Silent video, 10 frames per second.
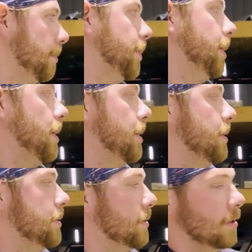
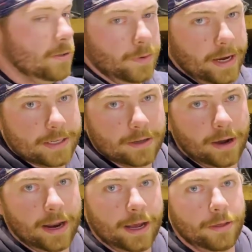because this week I still
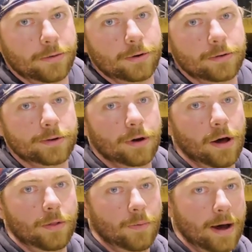got to go through and do all
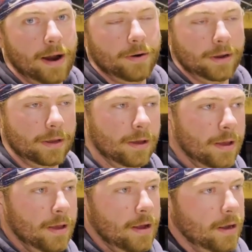the wiring,
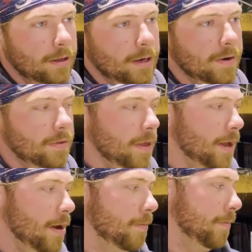clean everything
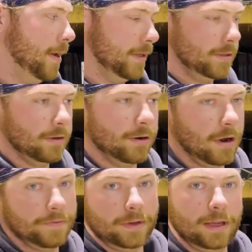up, make it start
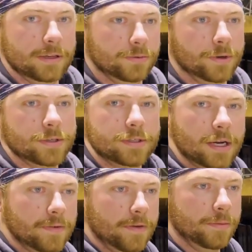off the key switch instead
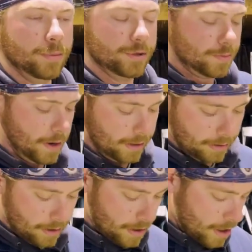of off the push button.
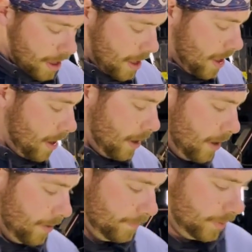
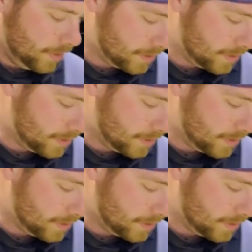You can